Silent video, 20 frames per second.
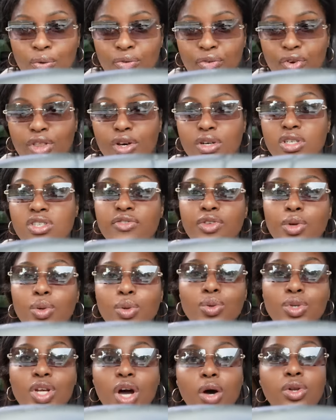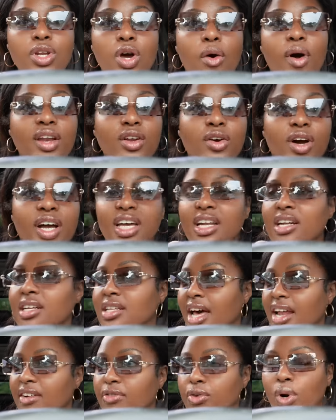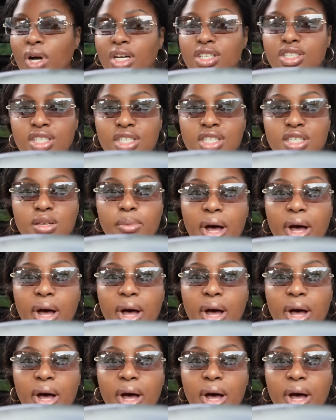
For those of you who don't know, I know I get a lot of questions